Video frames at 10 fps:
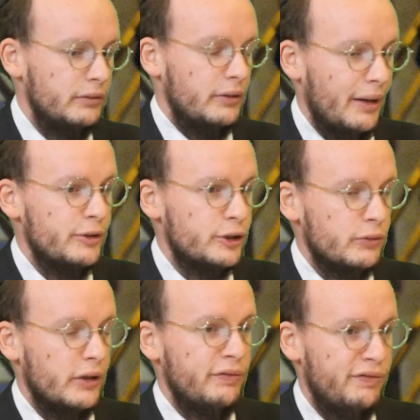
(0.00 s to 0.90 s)
Am
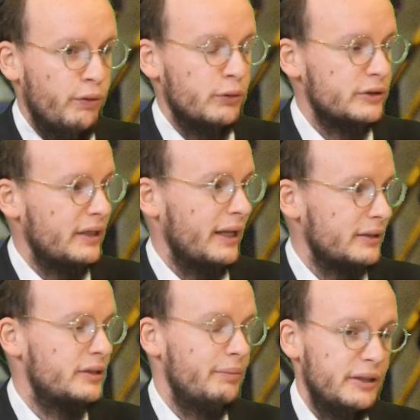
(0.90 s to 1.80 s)
Yisrael fought
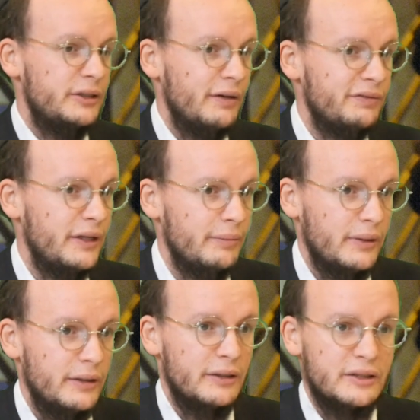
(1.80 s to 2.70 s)
against the Mityavnim
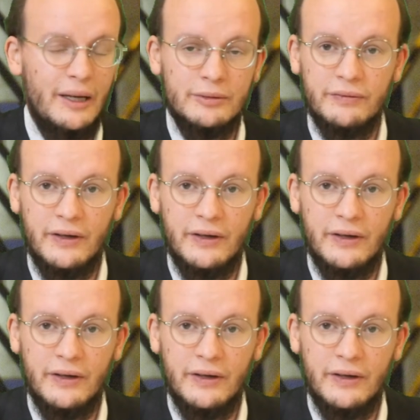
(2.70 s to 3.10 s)
in the times of